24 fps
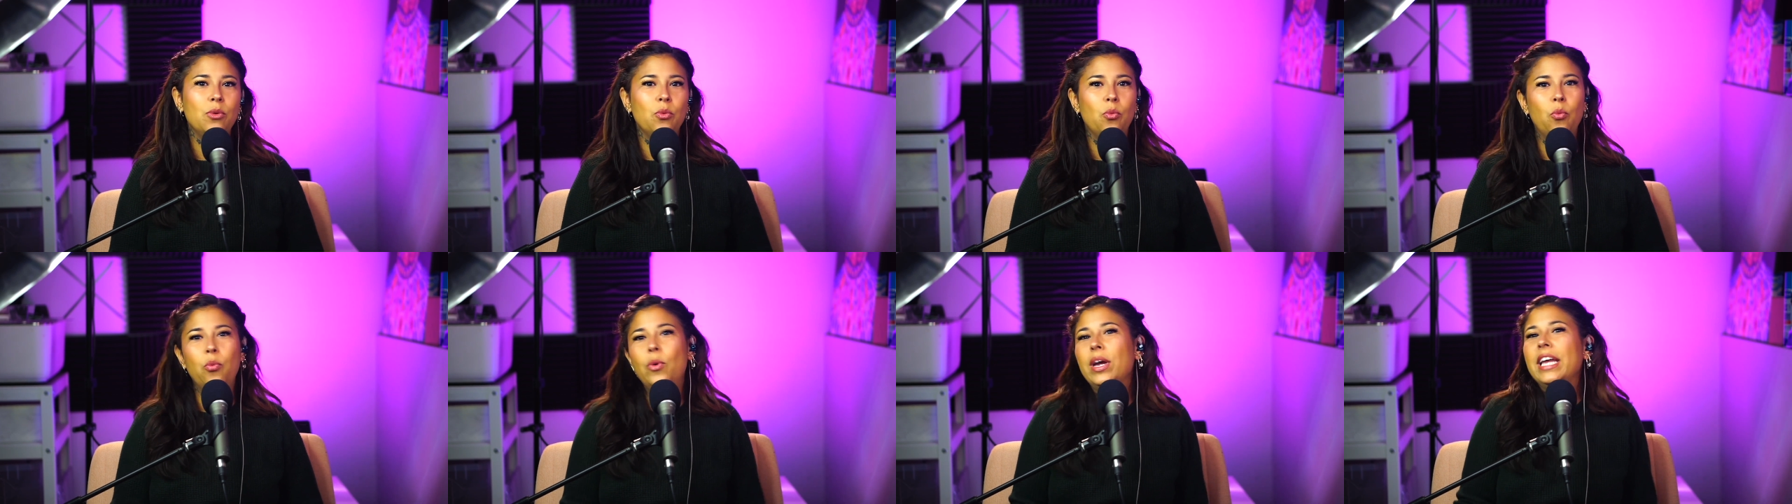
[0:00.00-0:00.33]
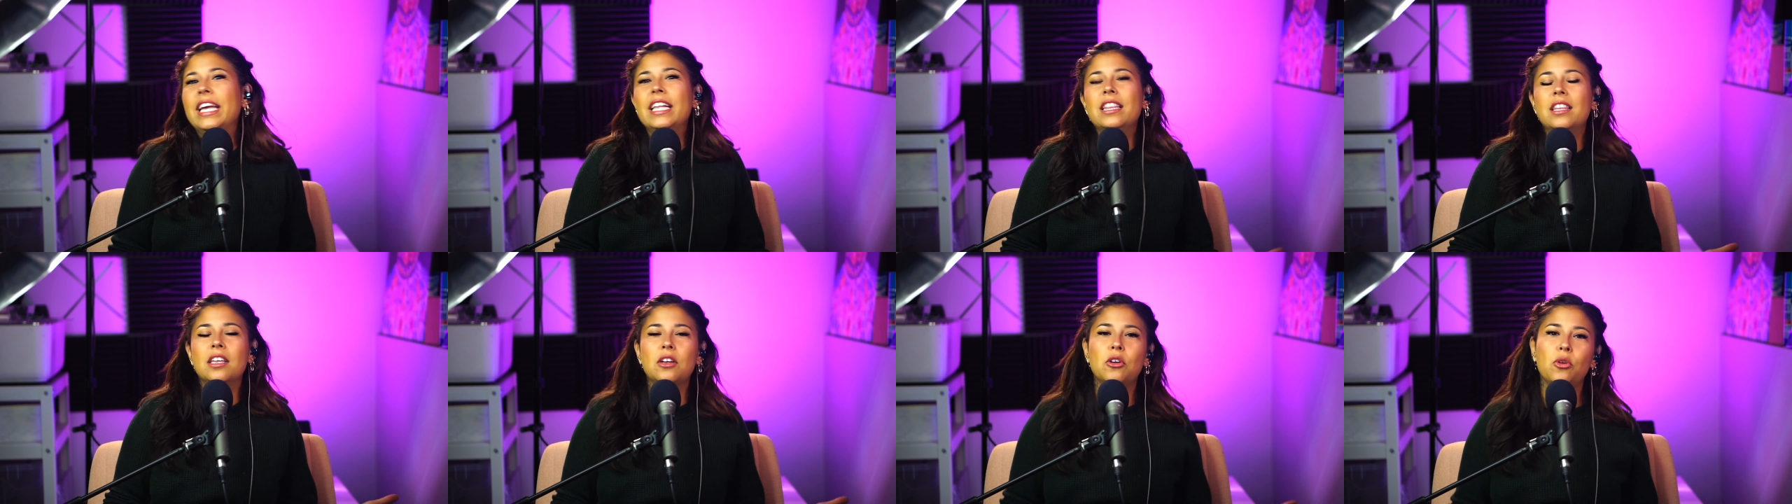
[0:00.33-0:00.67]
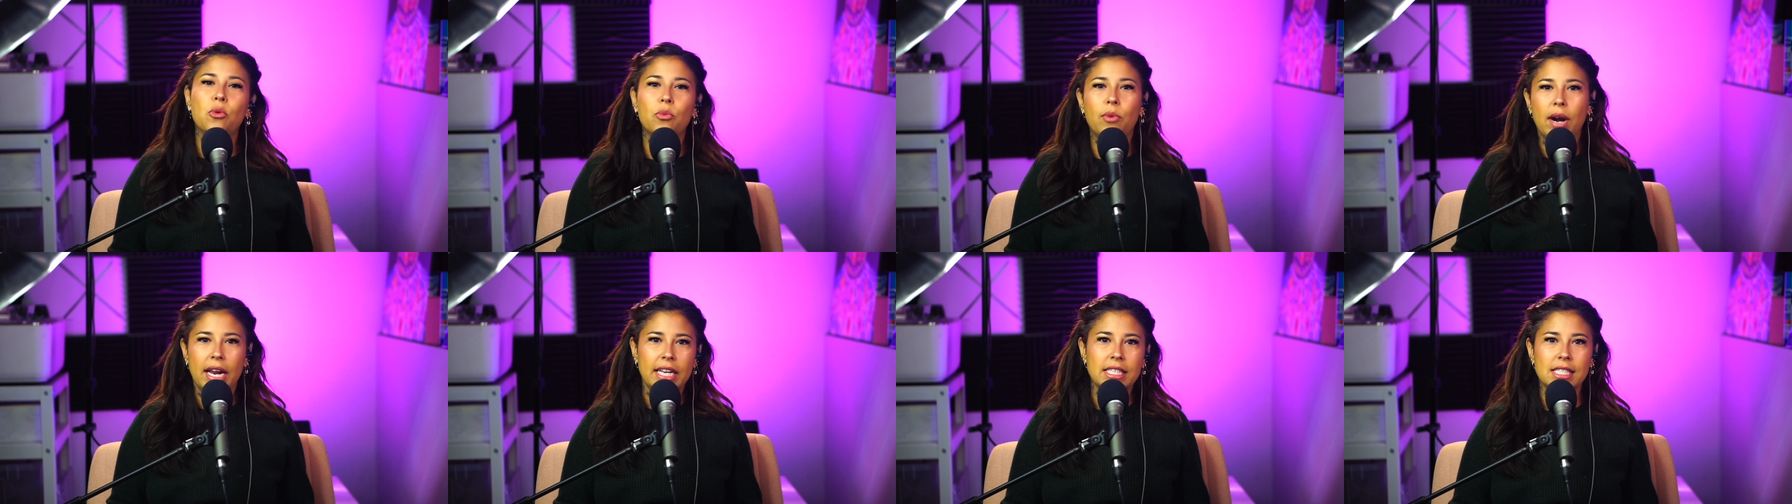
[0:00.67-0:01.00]
wee
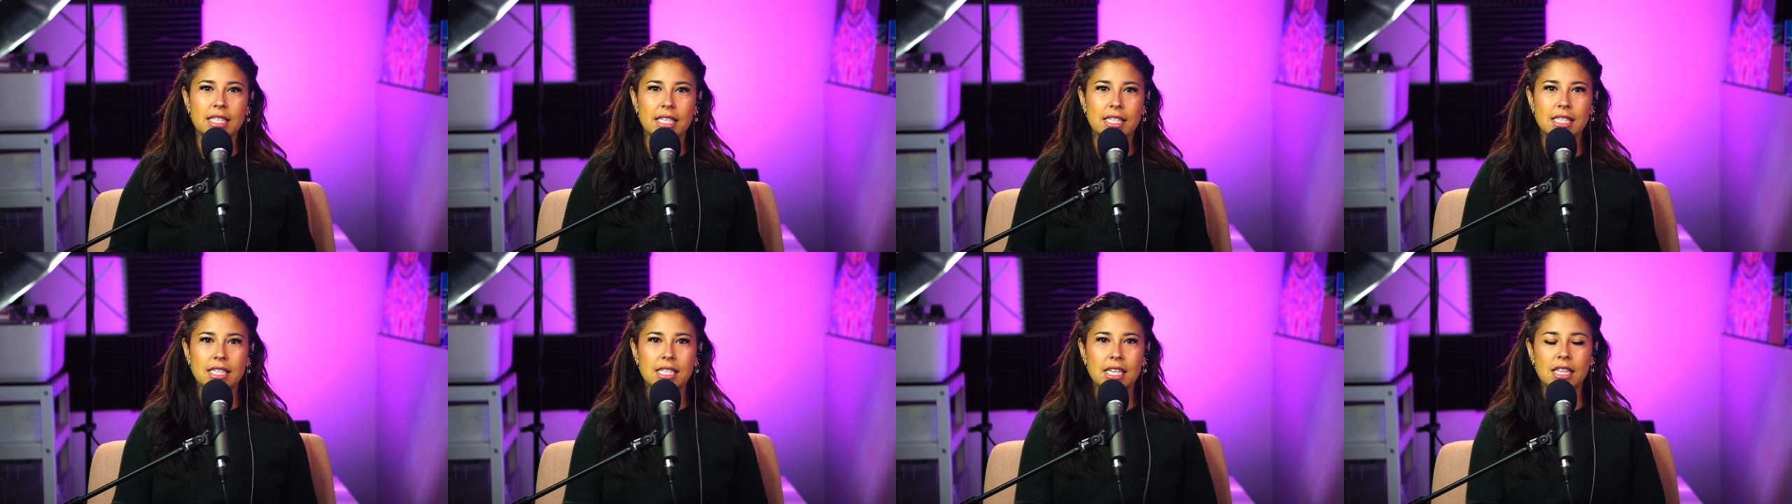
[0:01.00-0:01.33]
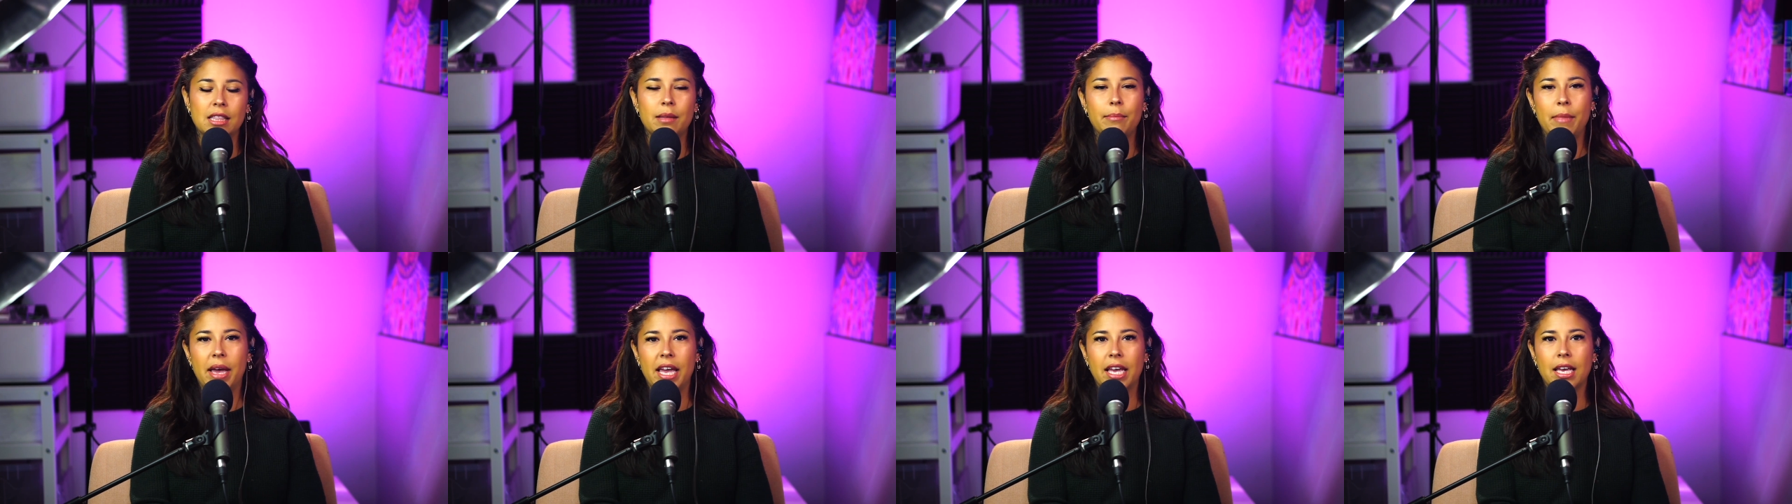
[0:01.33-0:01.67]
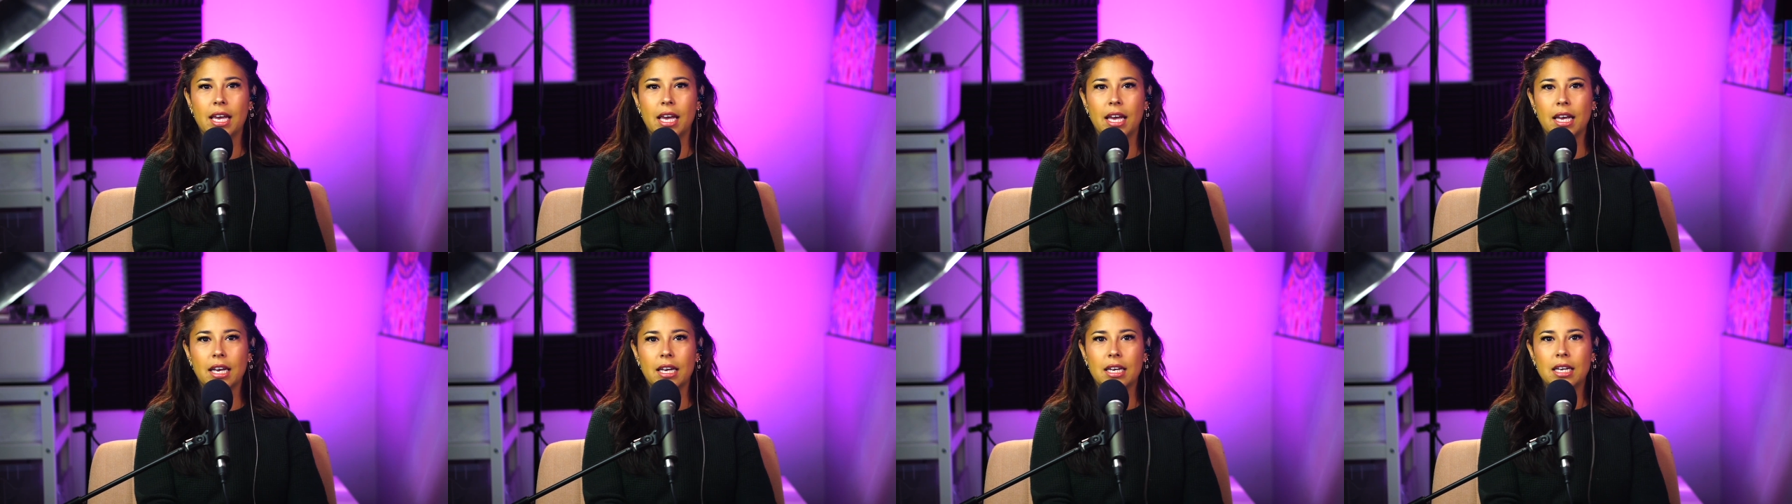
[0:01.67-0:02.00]
little racist in the
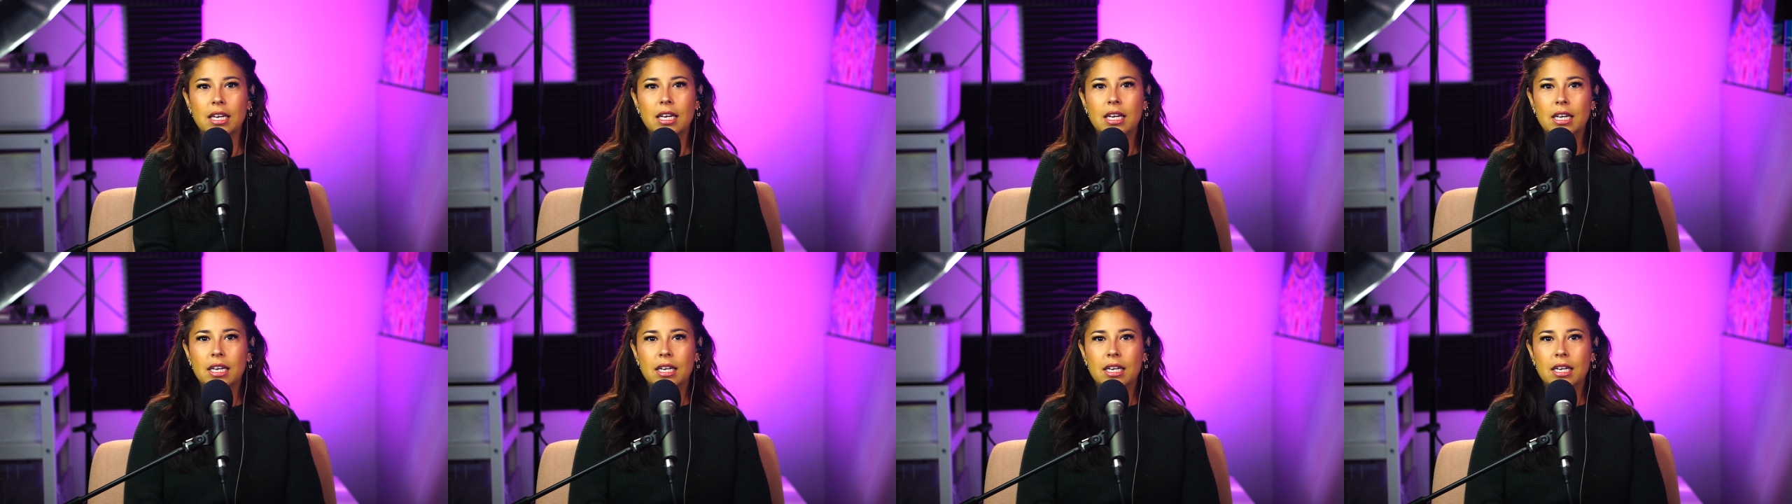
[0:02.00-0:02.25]
making.